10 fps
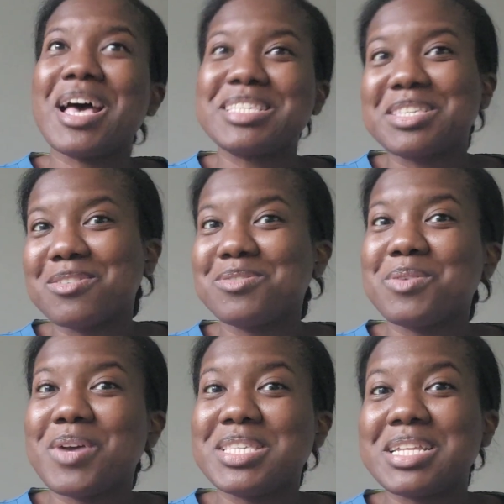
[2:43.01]
plastic
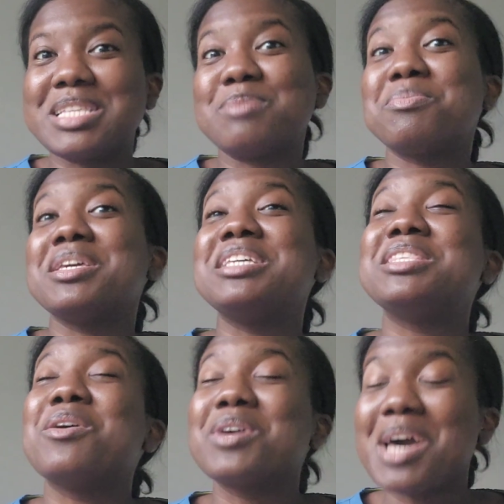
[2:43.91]
surgery residents,
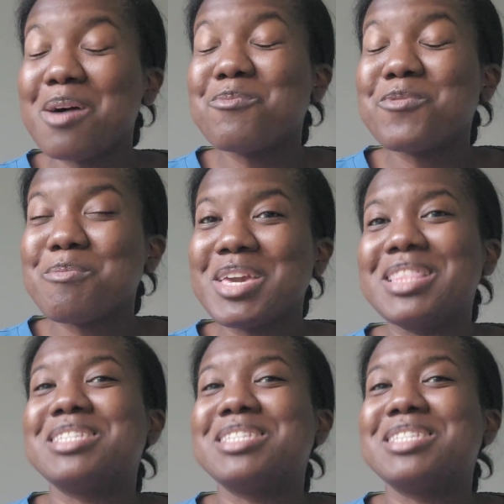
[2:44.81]
please don't come for me.